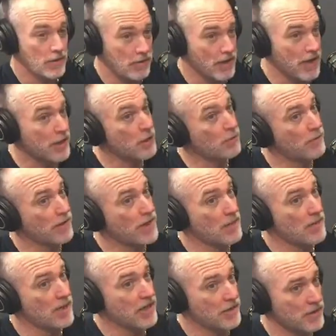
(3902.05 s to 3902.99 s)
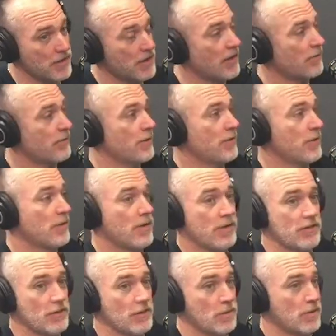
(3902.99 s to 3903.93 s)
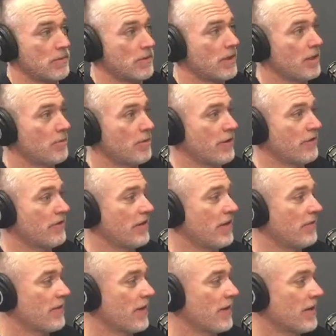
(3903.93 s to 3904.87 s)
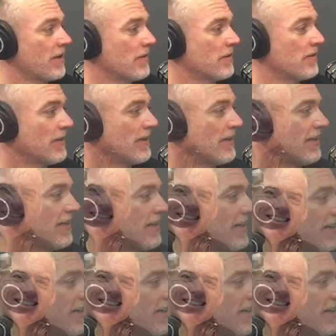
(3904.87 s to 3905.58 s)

Thank you for coming in. You didn't have to do this, so we're really appreciative. Thank you. Really enjoyed it.